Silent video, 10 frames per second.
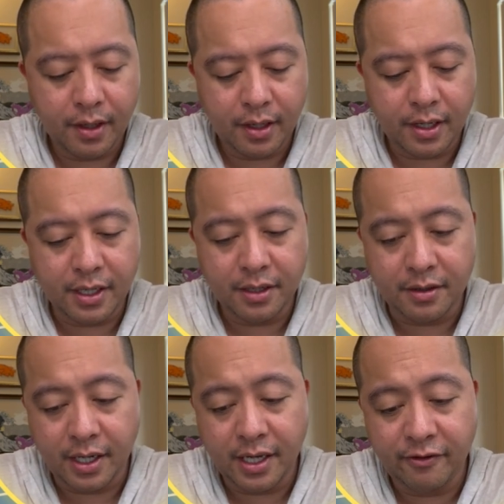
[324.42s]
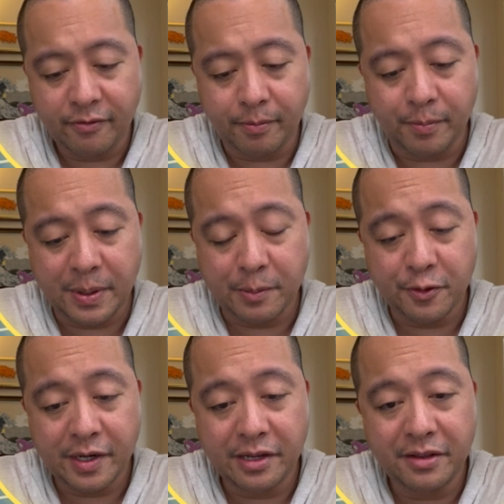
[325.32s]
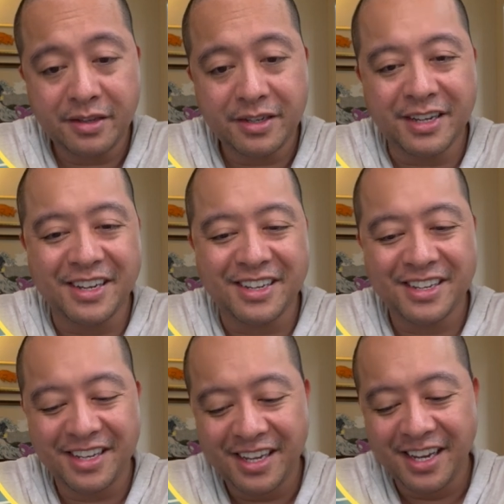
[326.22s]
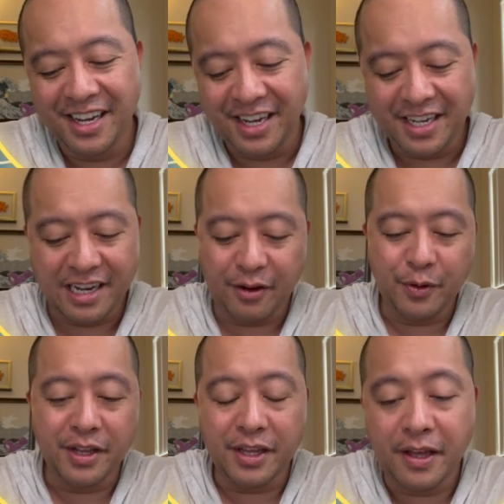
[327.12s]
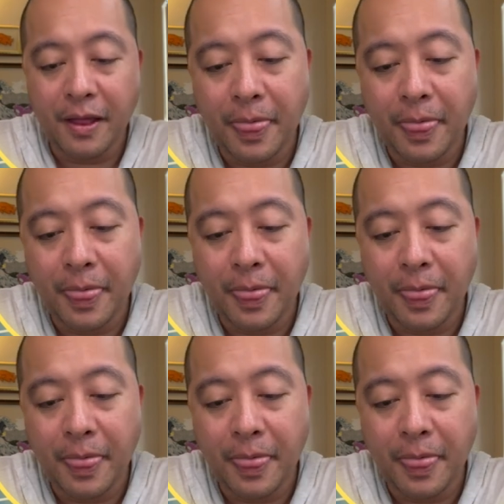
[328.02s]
And I have Bibarel? Not really.